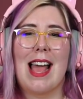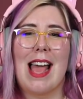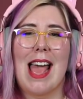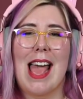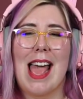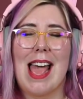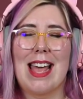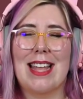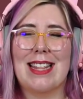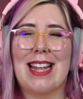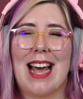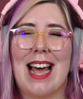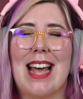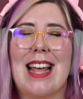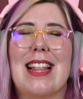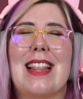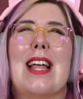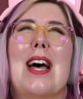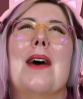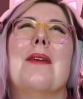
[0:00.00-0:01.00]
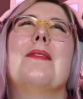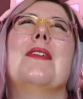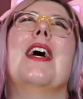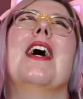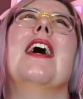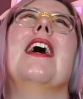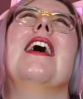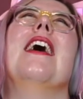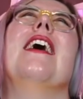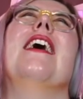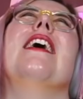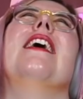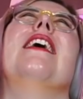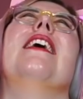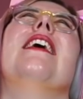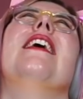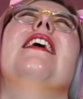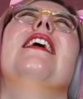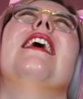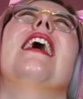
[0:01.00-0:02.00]
And I love
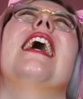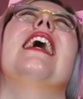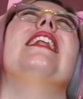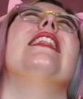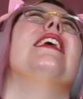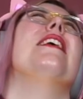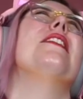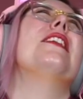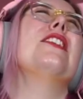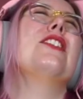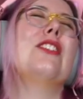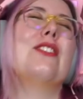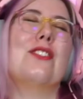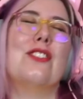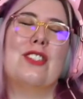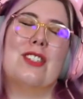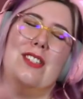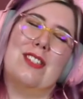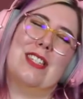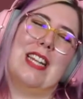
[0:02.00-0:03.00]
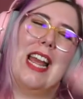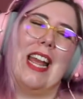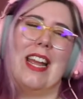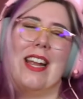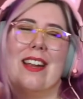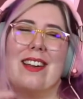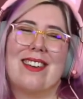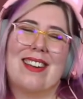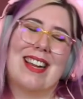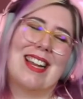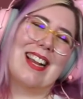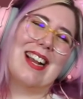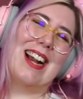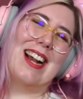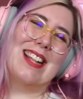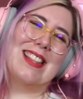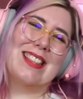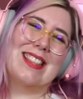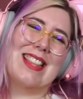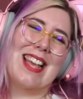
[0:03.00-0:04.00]
that she was just tinkering
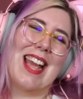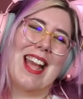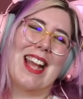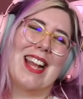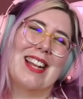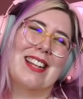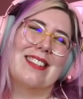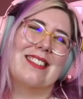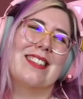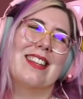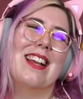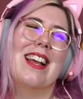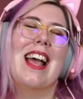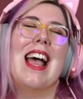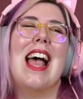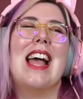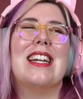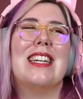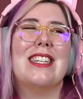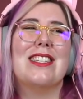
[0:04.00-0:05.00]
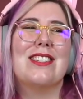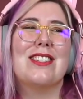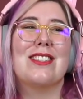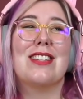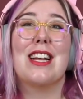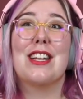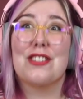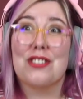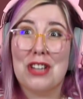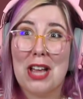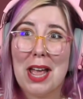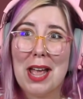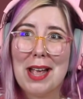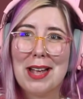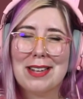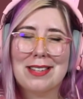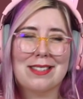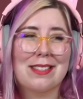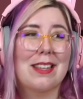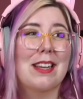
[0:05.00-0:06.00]
on things. And he's just like,
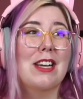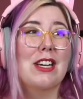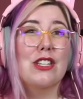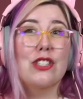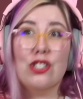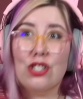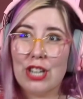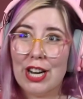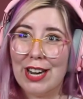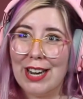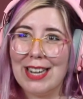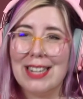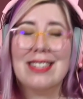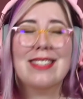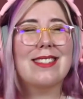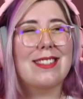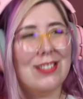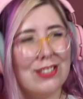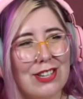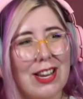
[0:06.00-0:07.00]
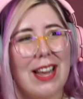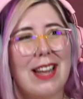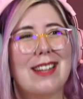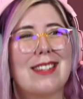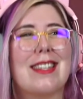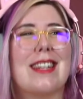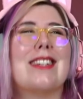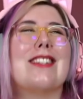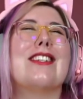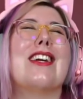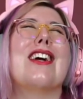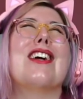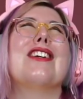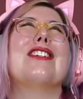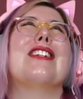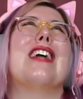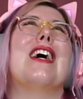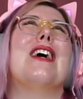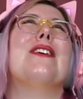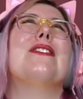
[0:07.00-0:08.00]
Jinx, like,
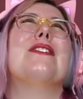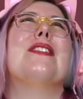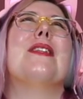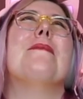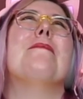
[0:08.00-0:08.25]
turn down the